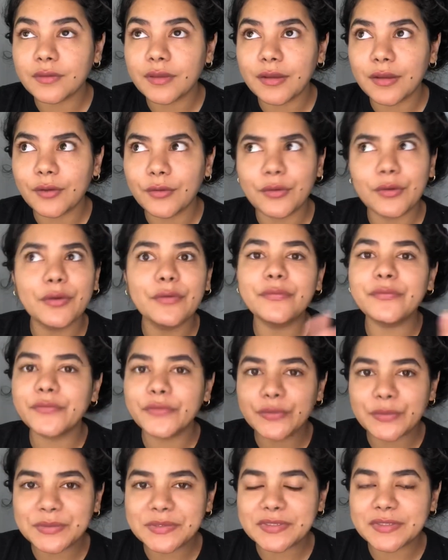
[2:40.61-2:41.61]
or
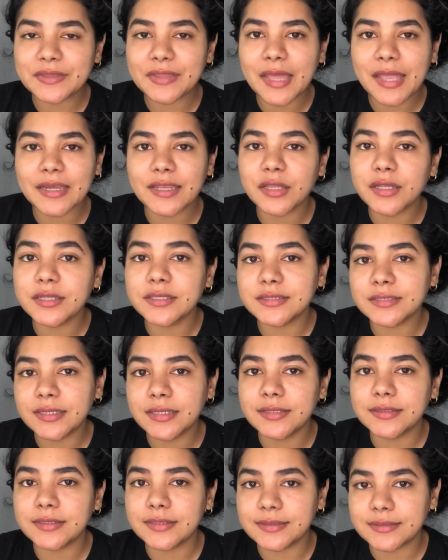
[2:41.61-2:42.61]
foods that
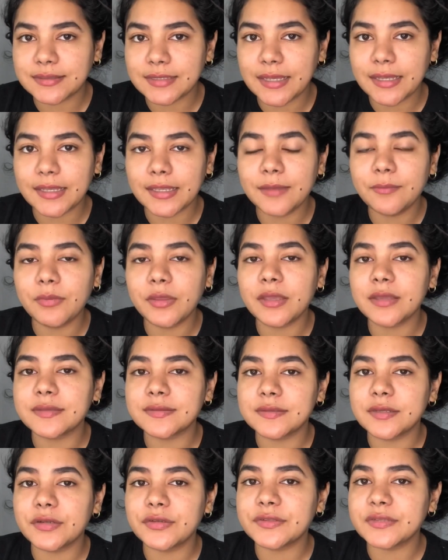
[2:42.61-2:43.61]
contains acai, because
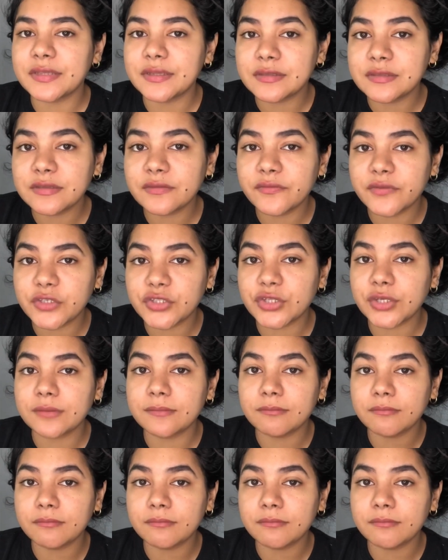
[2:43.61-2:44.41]
there's insufficient